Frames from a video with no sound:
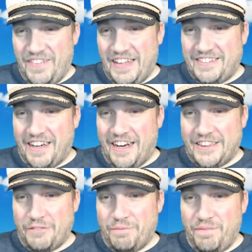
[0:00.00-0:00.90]
That's
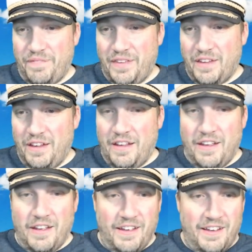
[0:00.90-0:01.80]
awesome.
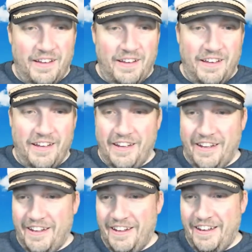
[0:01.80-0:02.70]

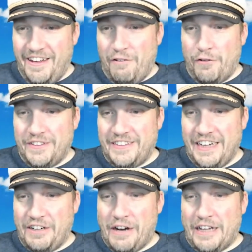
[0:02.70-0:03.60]
Everyone
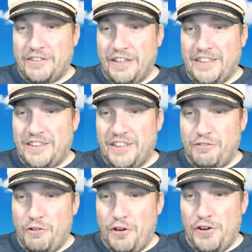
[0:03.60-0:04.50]
says
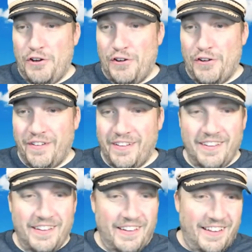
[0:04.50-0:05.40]
congratulations. Woo!
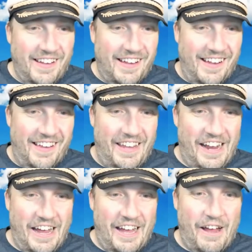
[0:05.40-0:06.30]

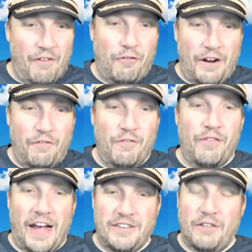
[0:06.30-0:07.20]
They have great
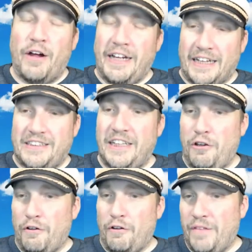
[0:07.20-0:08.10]
lives. Yes, they
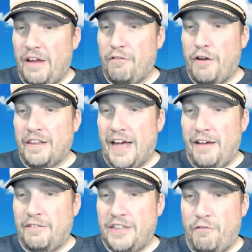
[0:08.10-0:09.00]
do. They have great
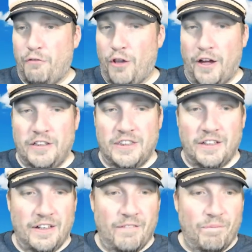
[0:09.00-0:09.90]
lives and vlogs.
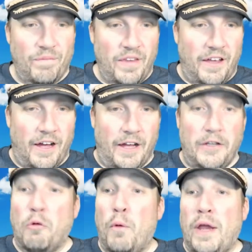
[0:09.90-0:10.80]

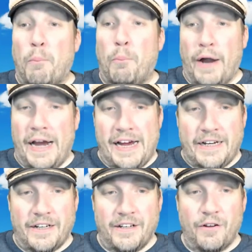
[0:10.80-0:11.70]
You can win a
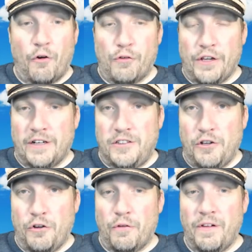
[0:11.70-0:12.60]
brain over there,
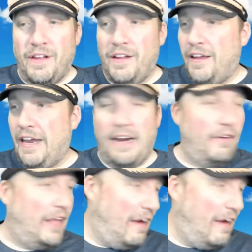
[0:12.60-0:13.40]
too. And I don't